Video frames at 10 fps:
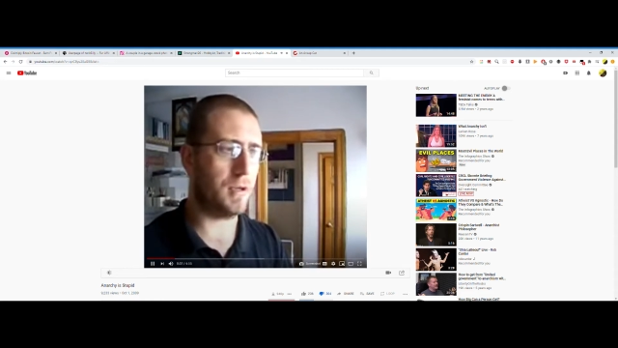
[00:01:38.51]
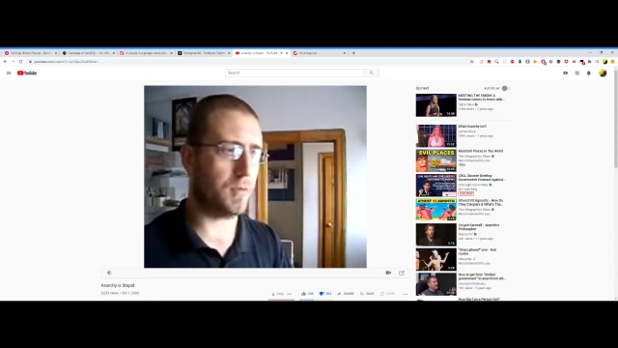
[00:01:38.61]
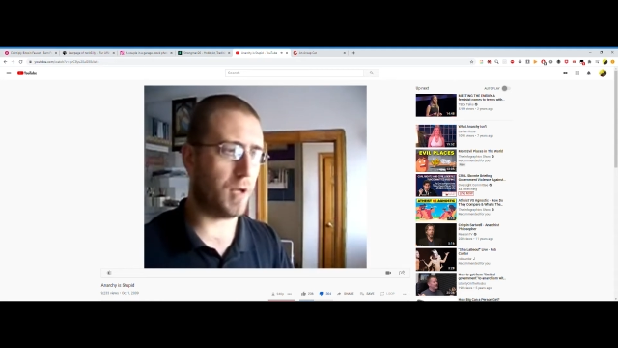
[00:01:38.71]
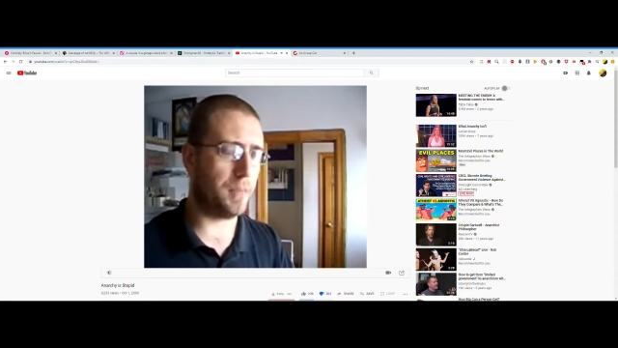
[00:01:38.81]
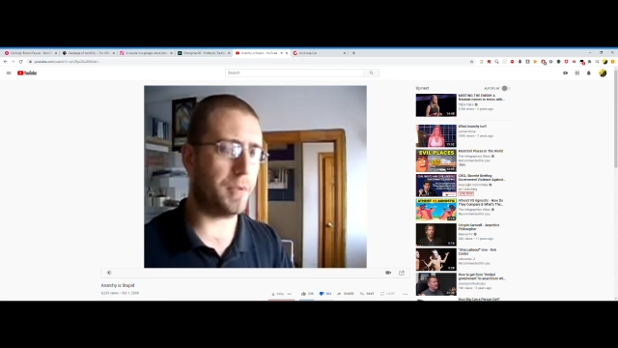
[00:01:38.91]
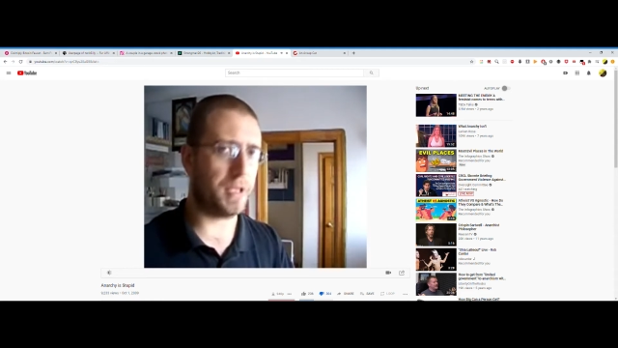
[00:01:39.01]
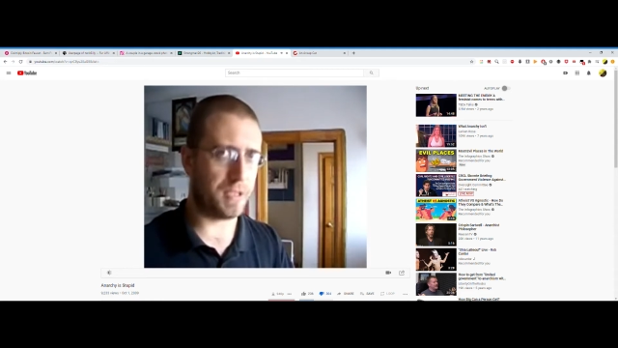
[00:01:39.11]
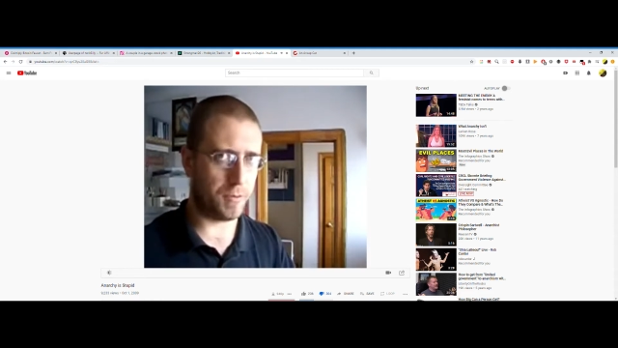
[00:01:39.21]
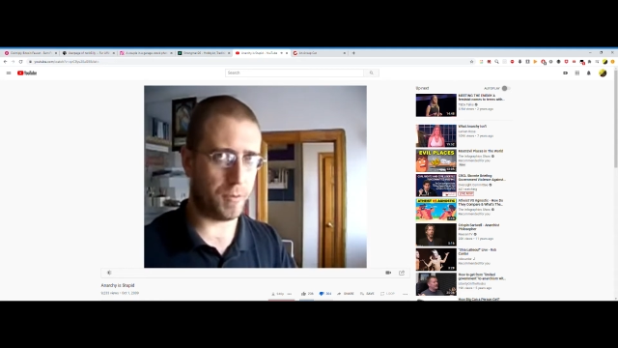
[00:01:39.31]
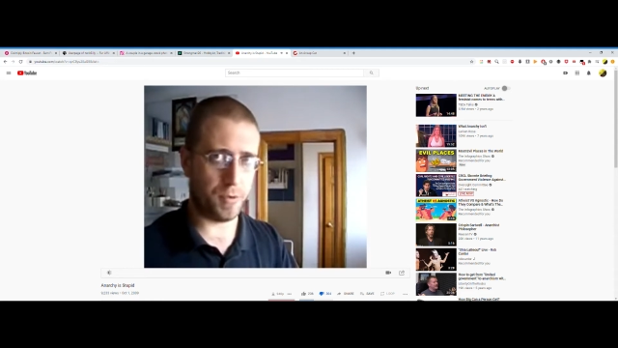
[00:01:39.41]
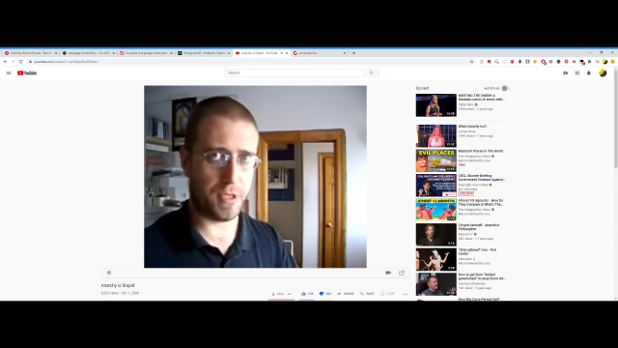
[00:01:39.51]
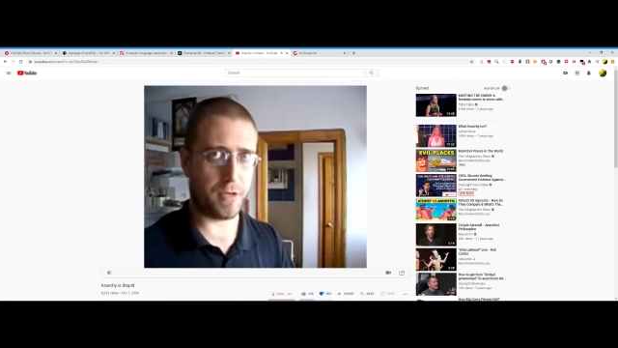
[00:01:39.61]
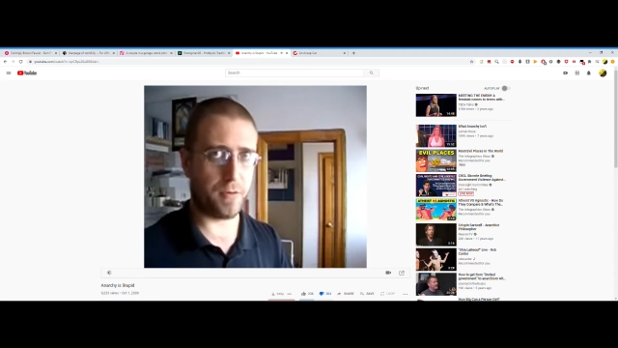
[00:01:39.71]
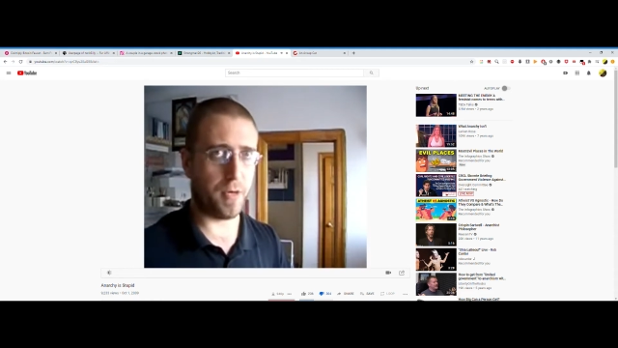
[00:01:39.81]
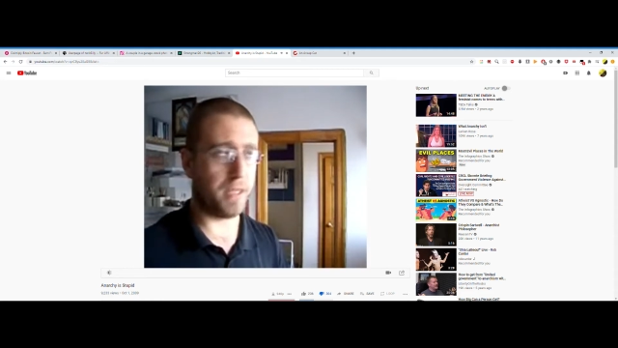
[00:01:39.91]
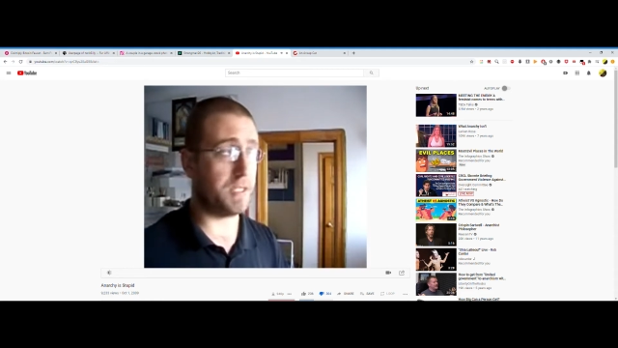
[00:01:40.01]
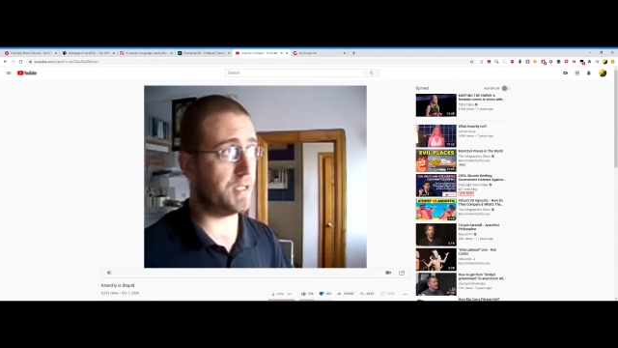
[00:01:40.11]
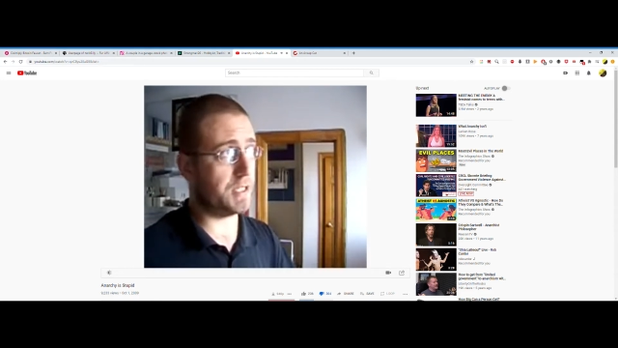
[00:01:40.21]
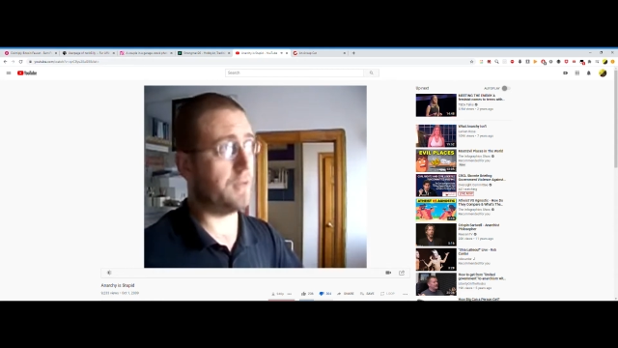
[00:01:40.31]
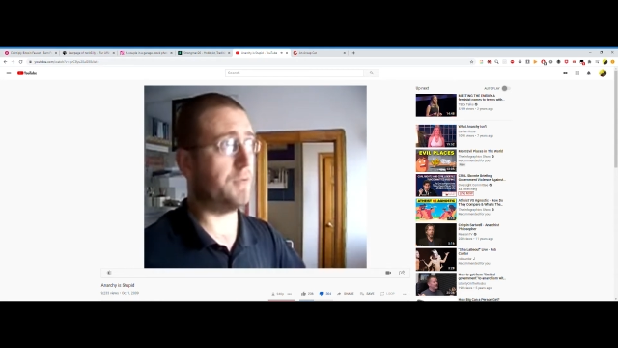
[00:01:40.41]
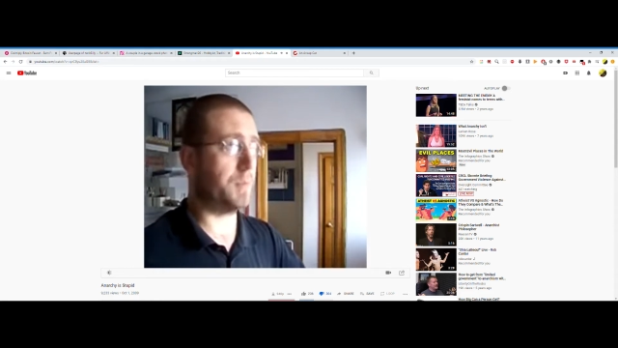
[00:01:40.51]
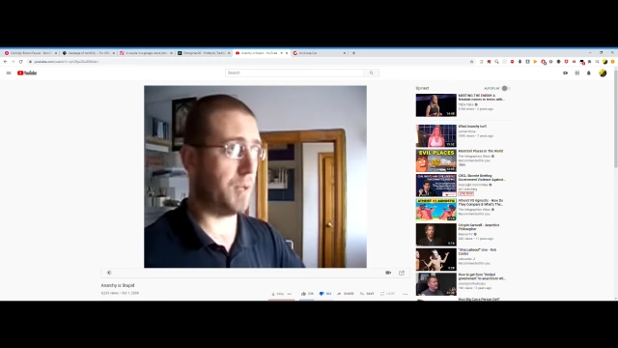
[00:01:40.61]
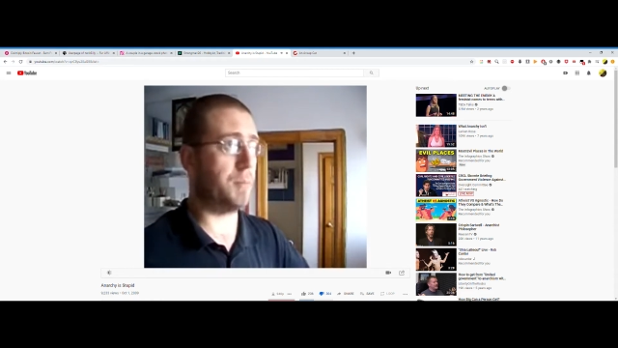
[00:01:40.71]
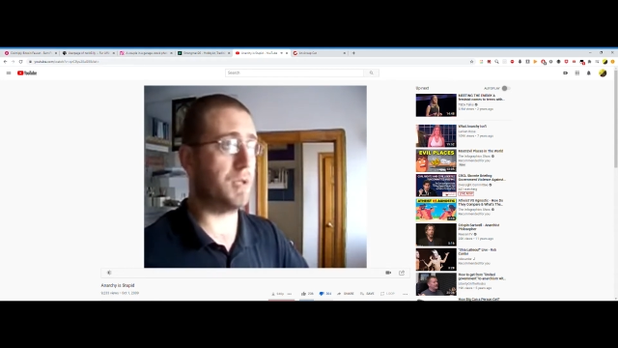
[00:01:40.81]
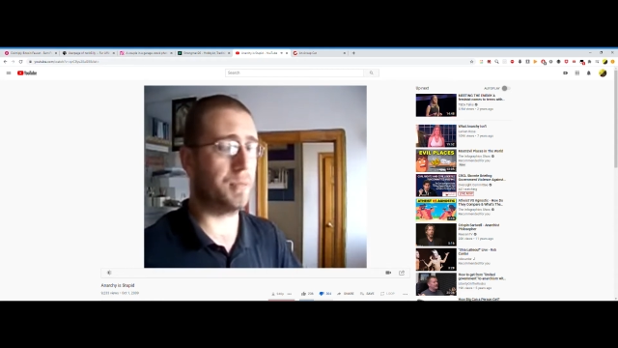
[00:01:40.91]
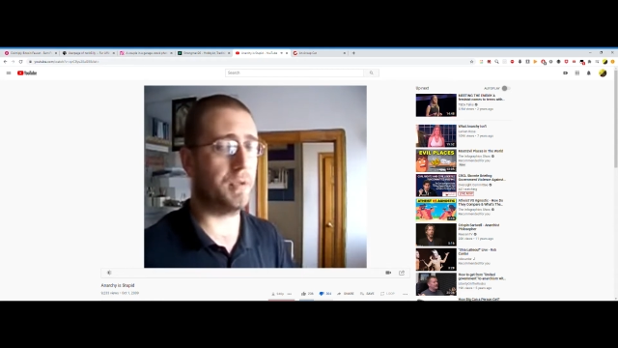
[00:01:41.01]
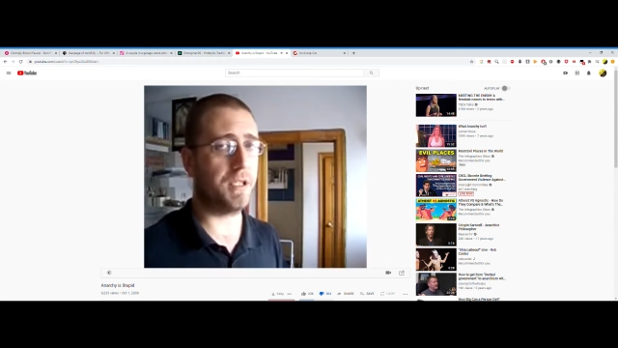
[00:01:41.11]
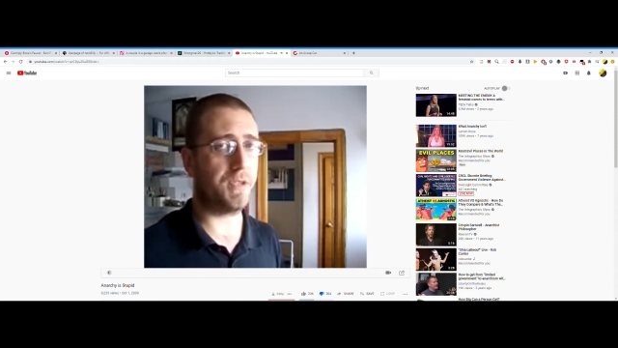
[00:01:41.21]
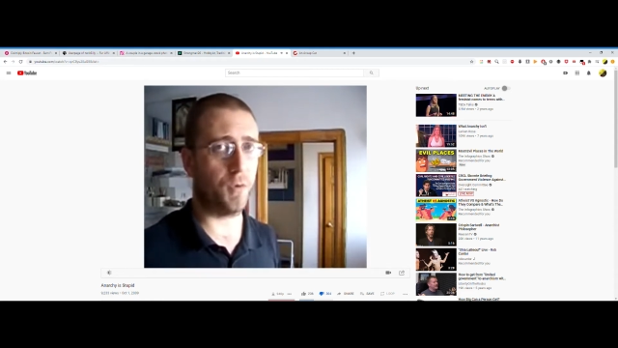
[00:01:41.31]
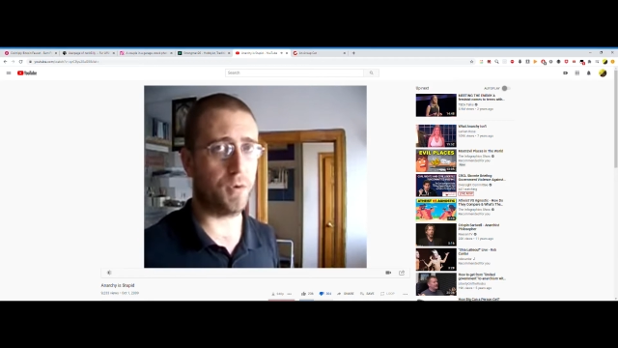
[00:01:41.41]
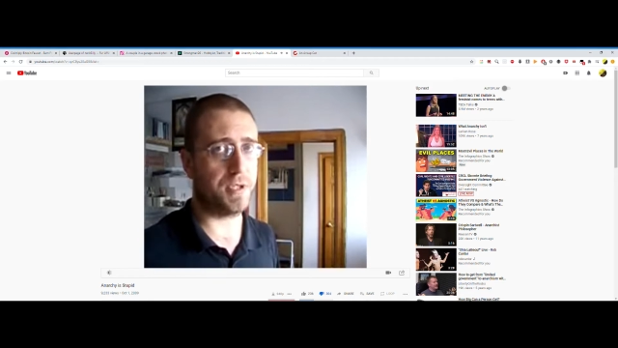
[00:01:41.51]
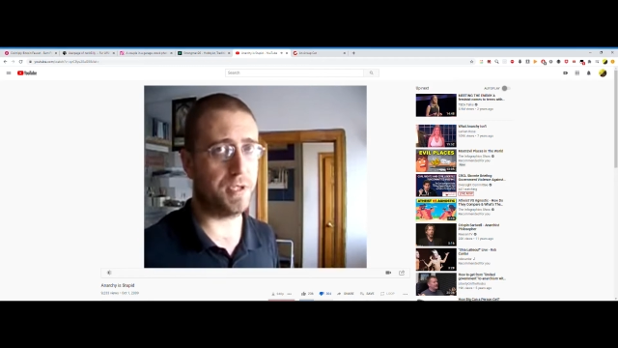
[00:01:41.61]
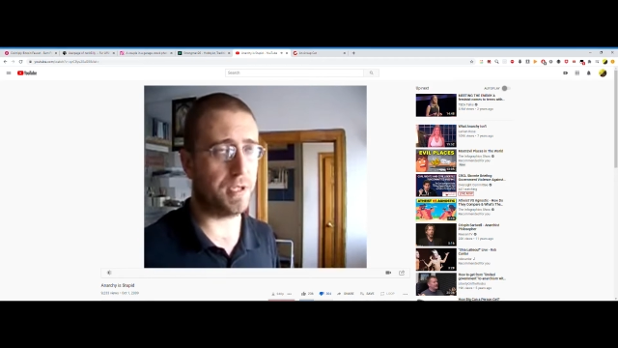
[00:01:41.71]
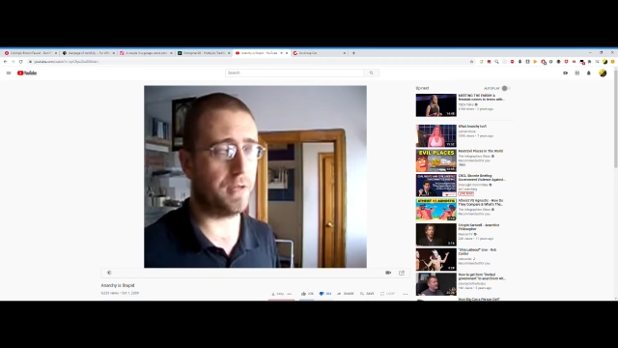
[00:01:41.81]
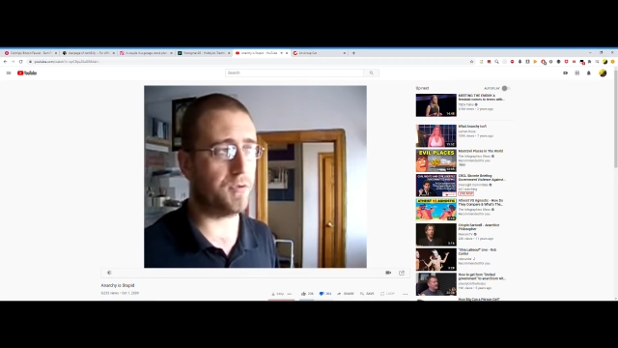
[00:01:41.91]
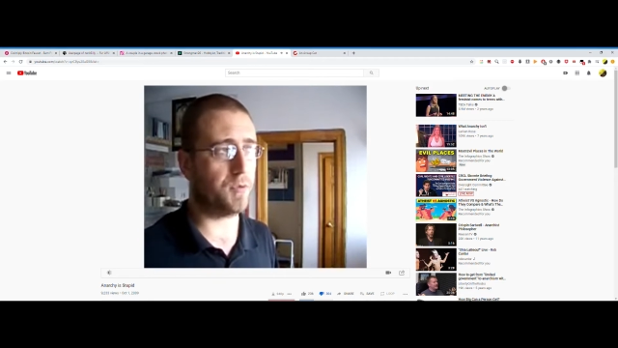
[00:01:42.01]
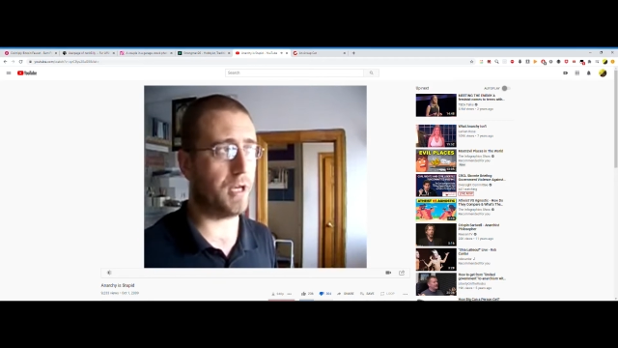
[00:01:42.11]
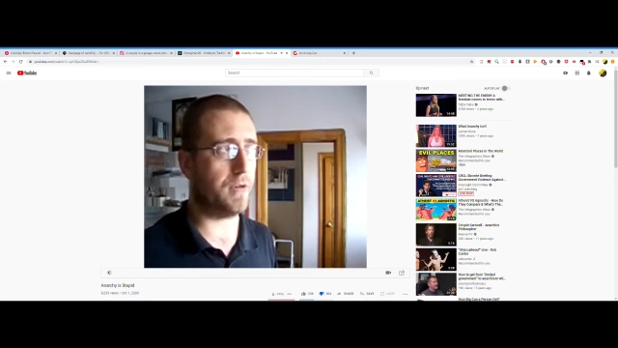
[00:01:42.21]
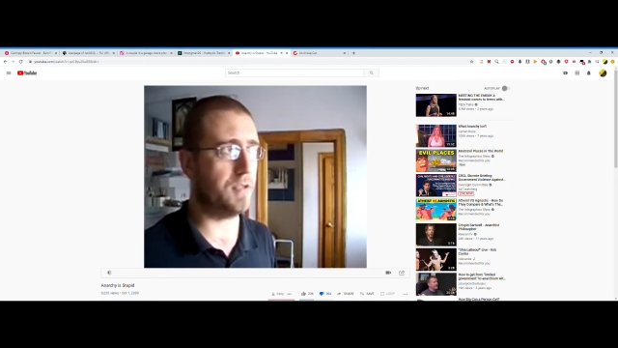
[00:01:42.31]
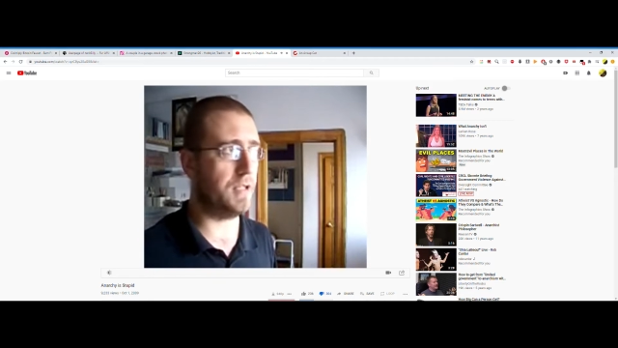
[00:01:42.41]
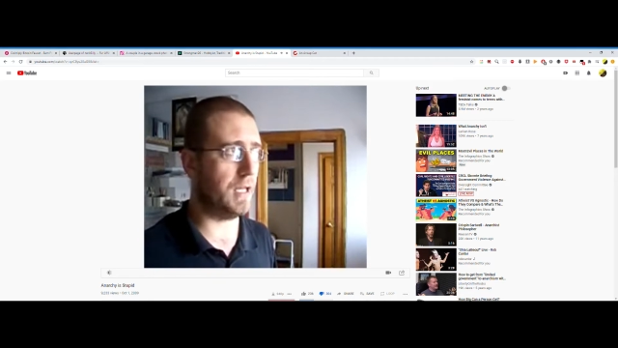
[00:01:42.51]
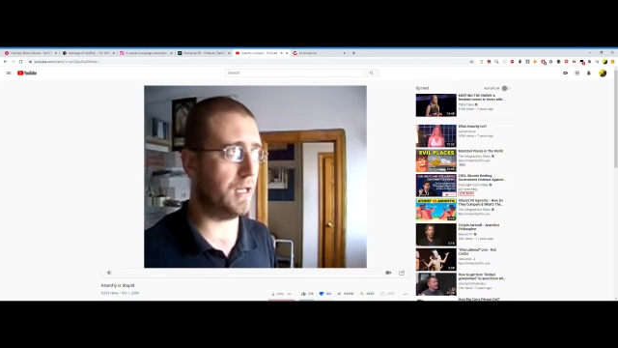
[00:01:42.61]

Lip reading: companies that would protect rights instead of the public police force and stuff that we have today.